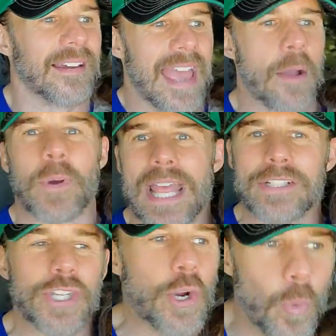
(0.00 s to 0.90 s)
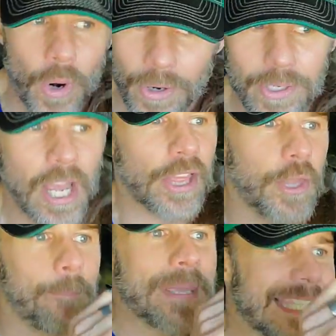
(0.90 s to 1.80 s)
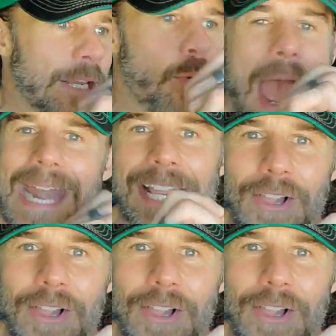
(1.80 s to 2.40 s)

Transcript: And when they do work, they're busy writing